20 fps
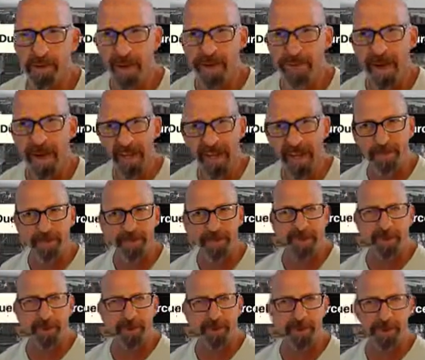valuable
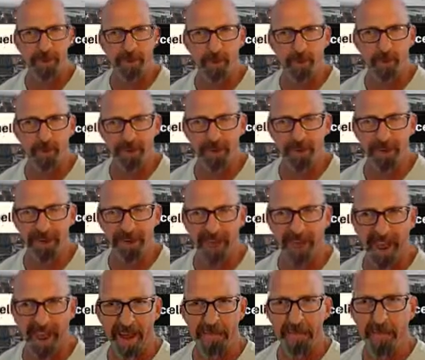skills that a sourcer can
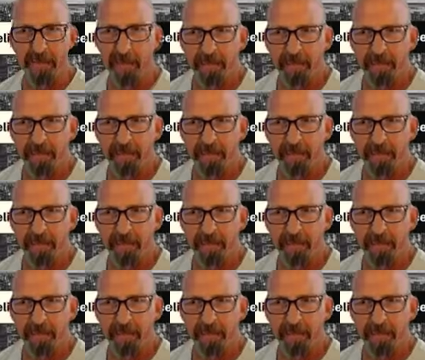have